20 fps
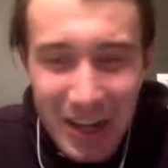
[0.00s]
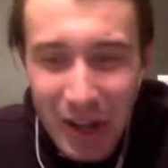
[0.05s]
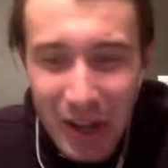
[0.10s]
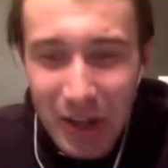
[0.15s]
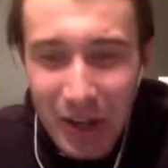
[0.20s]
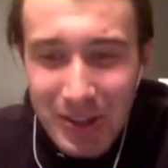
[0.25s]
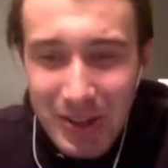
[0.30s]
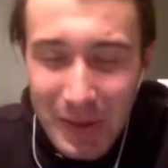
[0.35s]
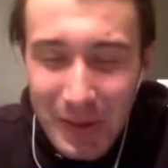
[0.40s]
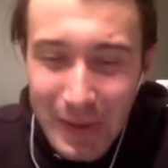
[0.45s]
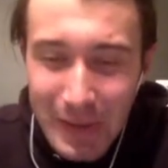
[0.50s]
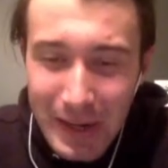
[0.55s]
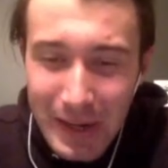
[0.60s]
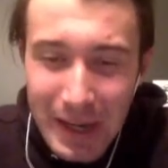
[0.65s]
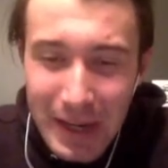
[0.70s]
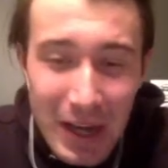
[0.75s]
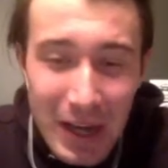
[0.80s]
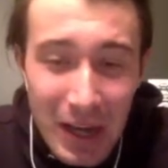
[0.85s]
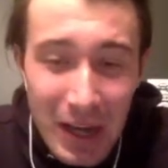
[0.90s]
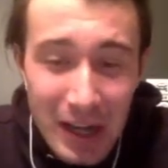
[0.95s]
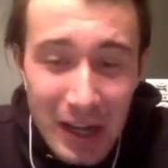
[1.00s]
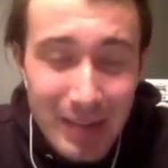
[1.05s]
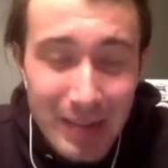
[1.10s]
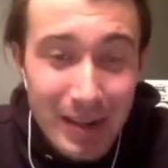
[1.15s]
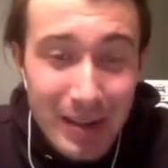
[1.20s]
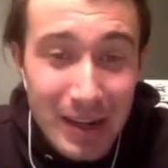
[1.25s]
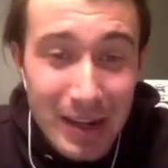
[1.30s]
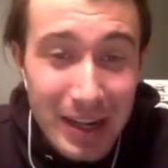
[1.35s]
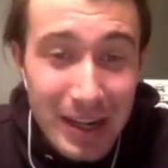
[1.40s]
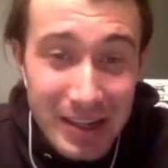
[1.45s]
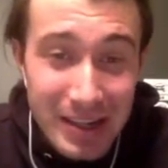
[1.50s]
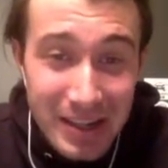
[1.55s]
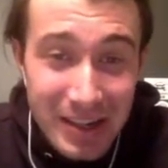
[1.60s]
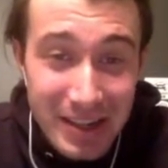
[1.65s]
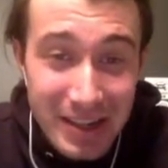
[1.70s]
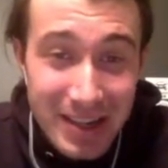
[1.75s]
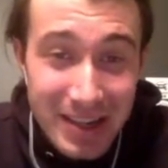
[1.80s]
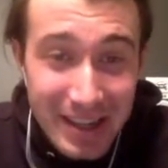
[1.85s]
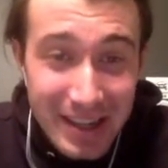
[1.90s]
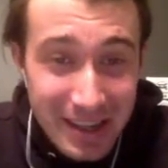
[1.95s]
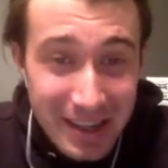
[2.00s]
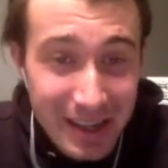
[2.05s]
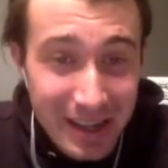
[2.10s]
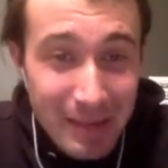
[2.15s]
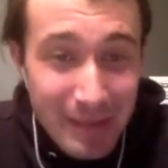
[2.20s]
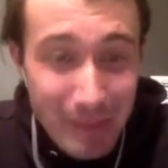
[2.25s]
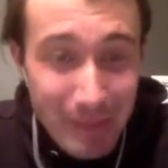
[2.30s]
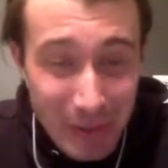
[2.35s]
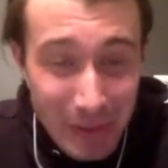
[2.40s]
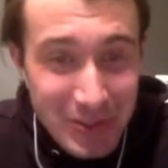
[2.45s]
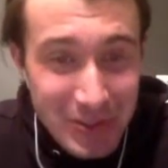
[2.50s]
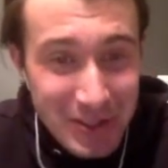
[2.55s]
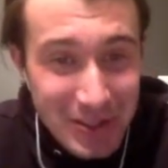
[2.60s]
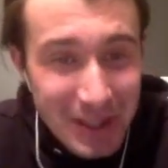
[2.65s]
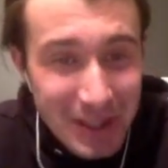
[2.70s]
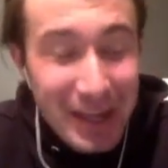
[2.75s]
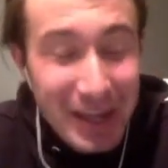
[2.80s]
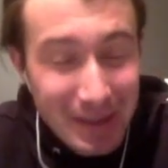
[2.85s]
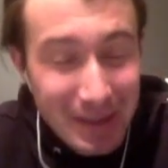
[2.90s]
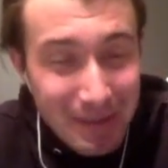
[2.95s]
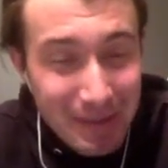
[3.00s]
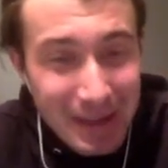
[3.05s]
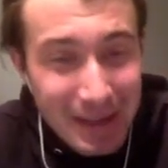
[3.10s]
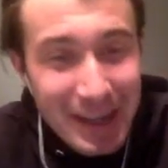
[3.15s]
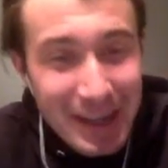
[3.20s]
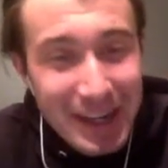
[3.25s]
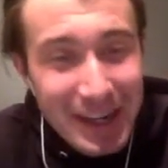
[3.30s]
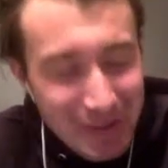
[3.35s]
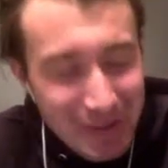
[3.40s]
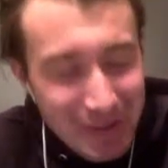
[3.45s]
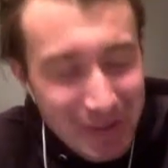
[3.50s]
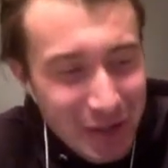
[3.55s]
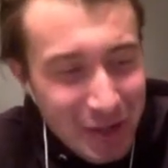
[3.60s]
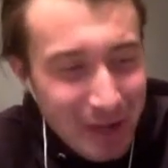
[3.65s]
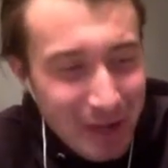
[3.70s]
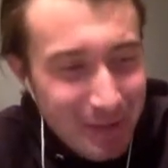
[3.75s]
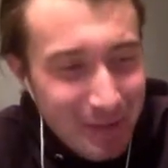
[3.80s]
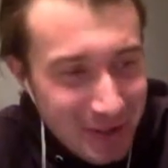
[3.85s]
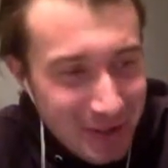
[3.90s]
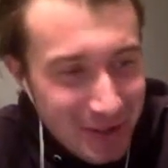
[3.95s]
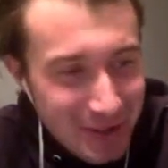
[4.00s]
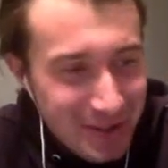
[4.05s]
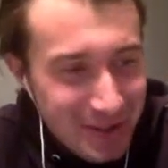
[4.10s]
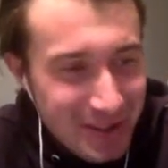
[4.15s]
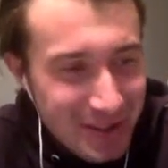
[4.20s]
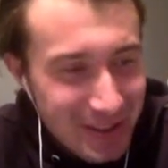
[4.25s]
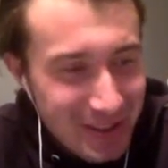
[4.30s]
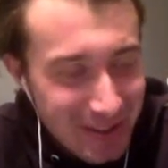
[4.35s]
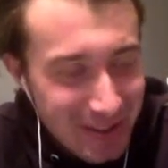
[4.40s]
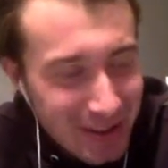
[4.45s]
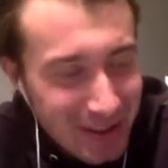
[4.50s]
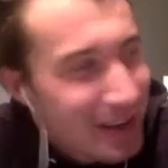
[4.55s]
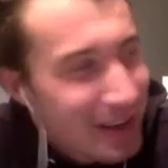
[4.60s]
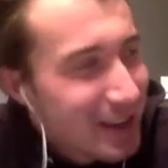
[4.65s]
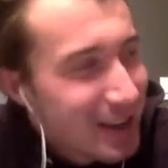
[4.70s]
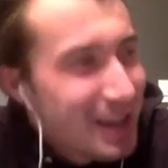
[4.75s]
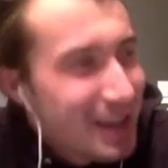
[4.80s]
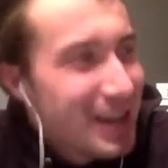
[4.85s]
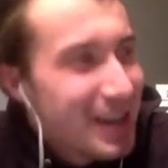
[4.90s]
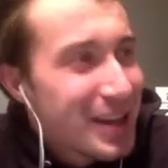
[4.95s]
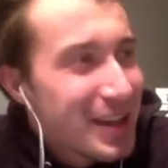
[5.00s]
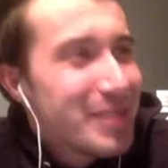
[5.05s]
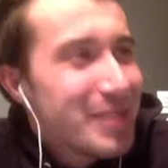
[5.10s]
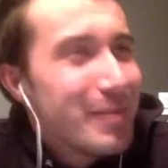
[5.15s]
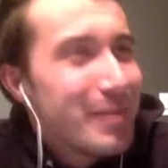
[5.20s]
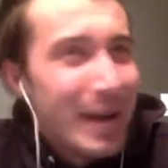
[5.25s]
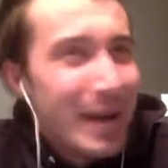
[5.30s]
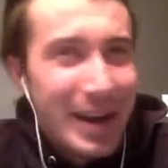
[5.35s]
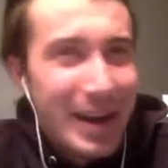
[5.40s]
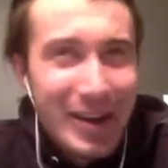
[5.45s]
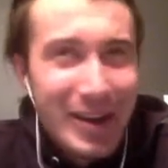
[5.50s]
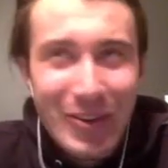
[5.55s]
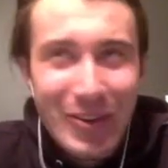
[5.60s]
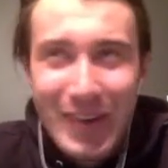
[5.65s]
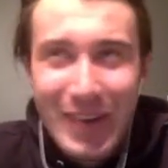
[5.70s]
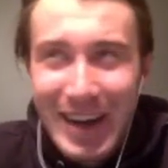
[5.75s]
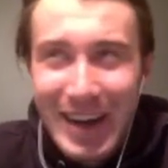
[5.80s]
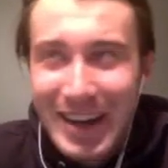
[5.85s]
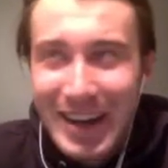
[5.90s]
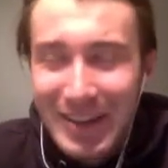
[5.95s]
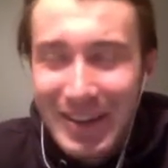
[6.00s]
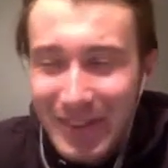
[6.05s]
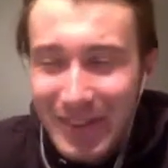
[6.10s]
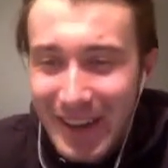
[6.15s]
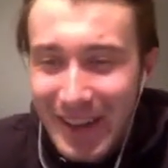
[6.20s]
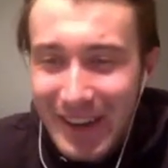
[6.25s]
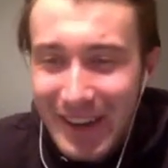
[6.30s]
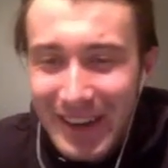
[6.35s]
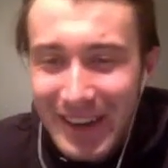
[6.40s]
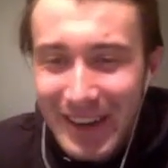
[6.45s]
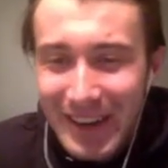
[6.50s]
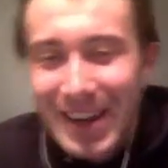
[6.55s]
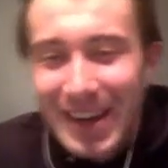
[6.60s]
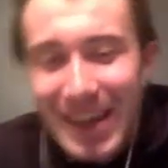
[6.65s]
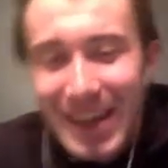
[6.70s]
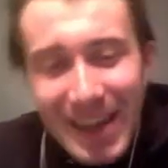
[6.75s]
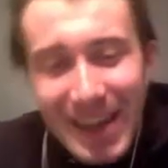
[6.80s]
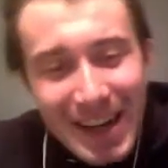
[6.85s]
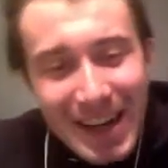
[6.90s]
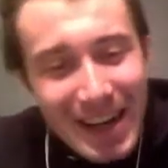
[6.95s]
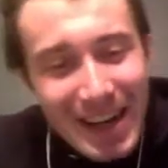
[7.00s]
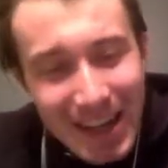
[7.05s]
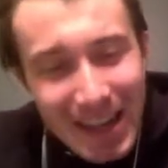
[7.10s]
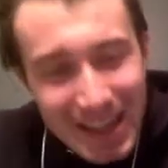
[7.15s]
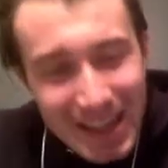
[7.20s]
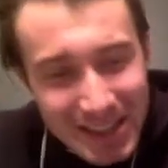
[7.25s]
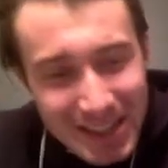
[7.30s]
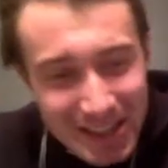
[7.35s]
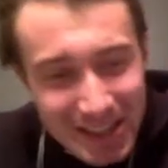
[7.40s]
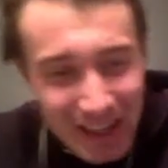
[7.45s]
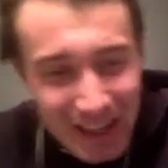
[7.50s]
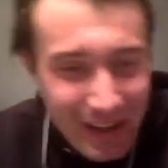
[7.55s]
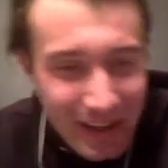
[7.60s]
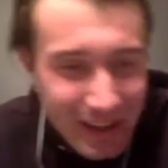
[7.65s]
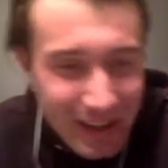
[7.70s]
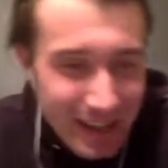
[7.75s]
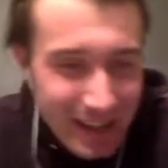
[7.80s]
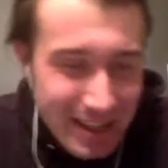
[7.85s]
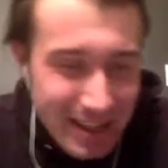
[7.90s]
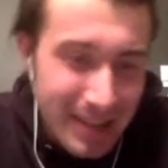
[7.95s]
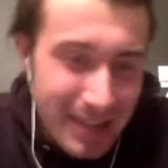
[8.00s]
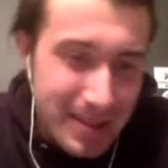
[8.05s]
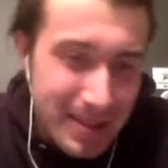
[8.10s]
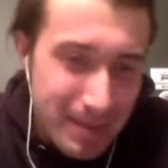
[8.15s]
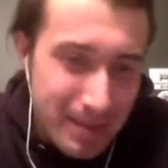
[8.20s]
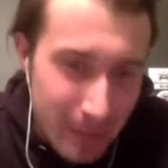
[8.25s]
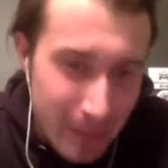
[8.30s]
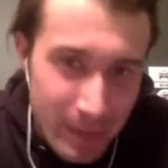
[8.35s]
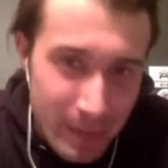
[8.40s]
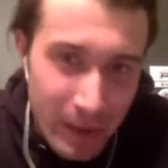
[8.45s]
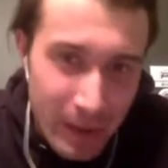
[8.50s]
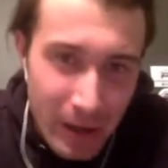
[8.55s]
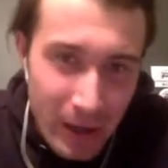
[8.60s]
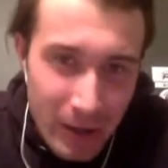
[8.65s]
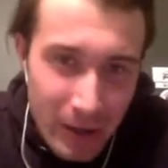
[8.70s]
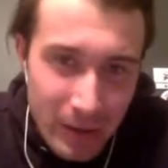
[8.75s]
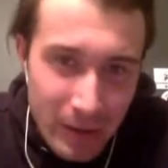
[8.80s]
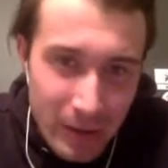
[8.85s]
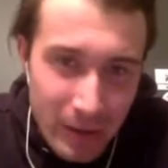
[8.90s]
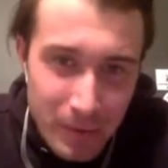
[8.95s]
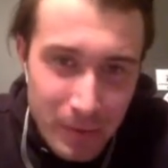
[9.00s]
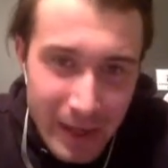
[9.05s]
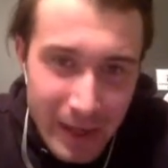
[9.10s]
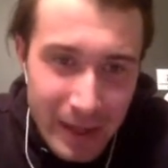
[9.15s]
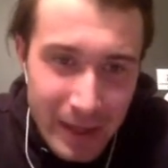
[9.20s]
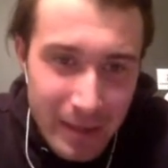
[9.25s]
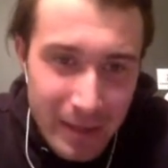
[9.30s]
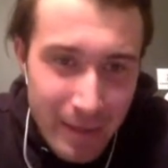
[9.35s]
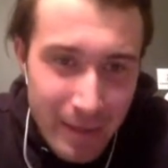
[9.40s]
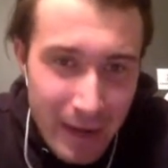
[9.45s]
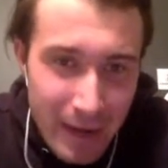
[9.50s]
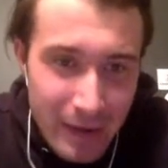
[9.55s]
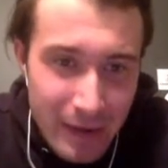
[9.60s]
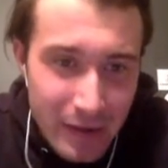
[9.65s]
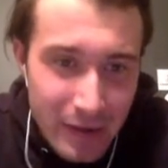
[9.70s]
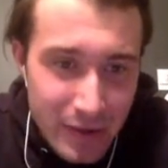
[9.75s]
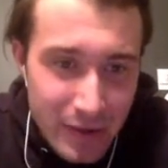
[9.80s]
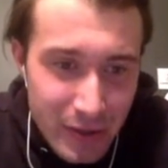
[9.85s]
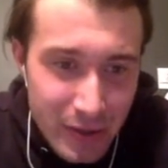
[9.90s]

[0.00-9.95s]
look at me. I'm glad you didn't take that personally. I'm glad you've jumped onto the bandwagon for that one. So yes, at the moment I'll read them out to